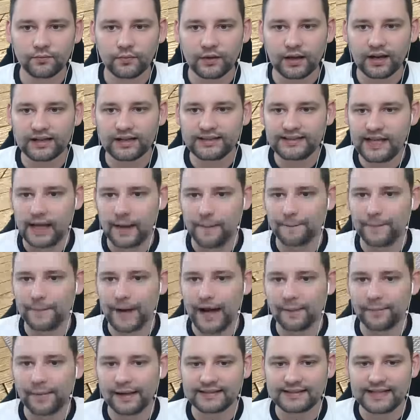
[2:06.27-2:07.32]
I can see a
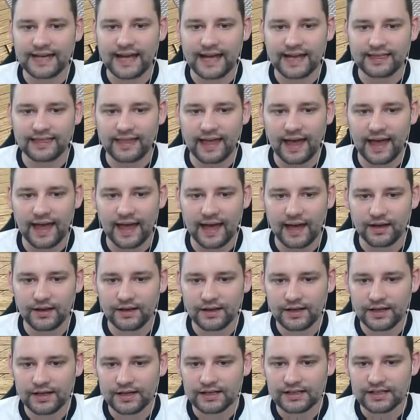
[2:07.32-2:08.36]
Batman's head there,
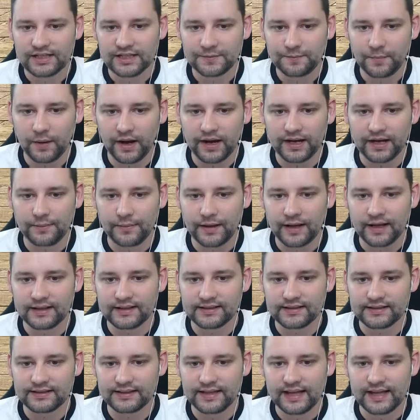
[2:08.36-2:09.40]

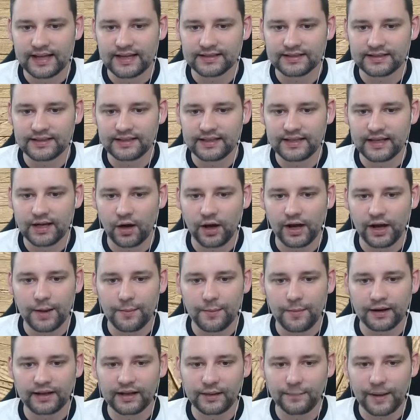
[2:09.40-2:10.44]
Spider-Man's. There's the Iron
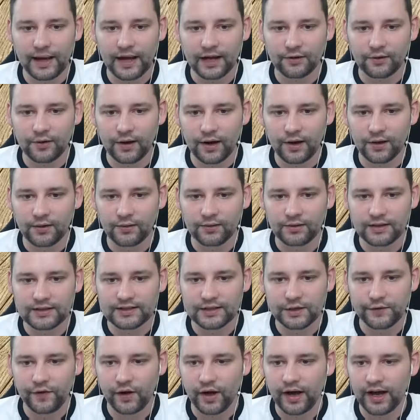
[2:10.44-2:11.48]
Man in the background. There's
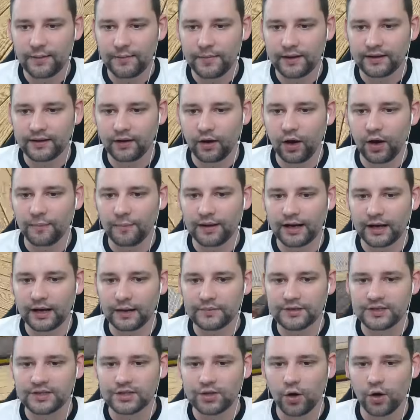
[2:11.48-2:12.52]
another Iron. Oh man, I'm
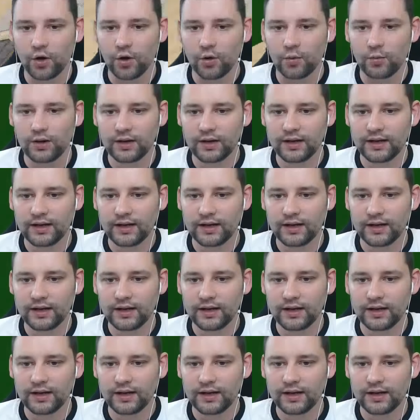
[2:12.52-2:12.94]
so